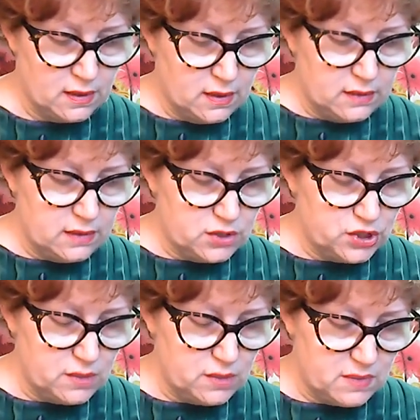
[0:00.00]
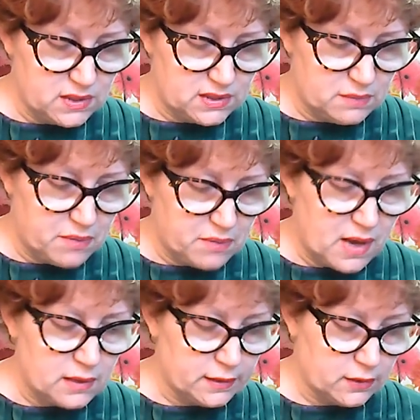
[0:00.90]
Then she mixed the
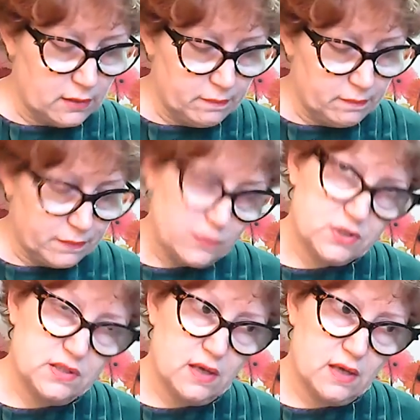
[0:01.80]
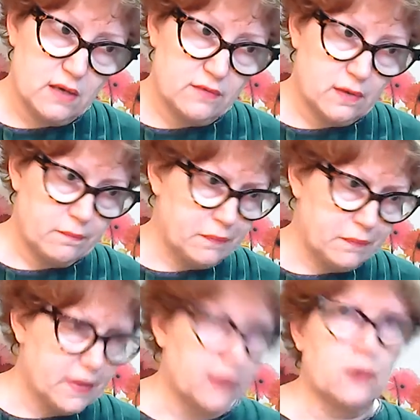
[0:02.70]
pot liquor, which is kind of
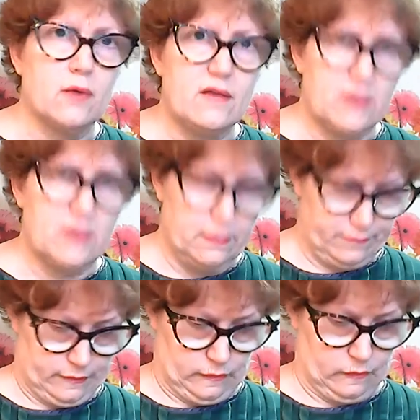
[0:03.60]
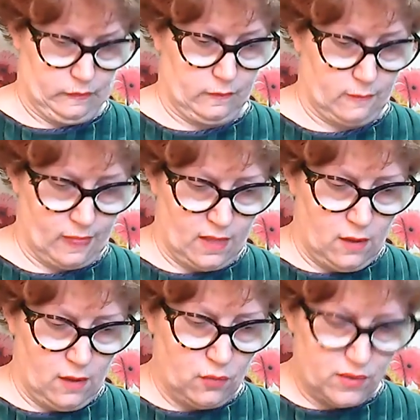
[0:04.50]
like a gravy,
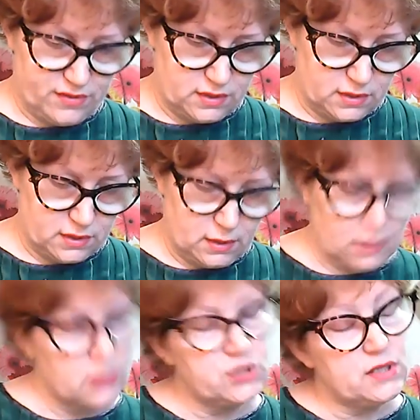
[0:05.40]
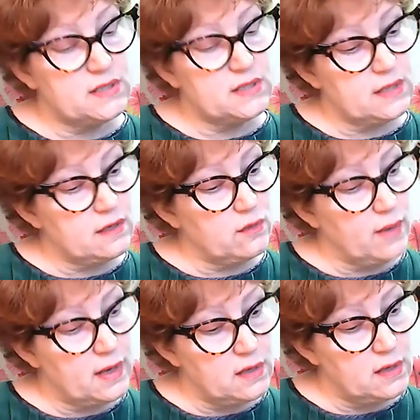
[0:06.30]
with it, and she set it
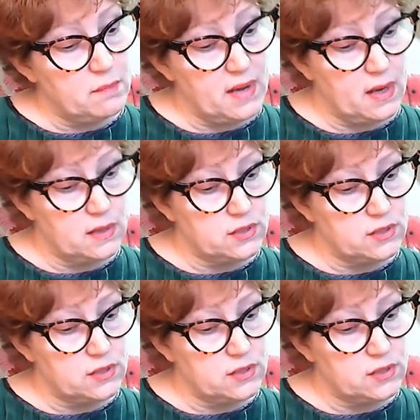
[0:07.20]
away in a pan to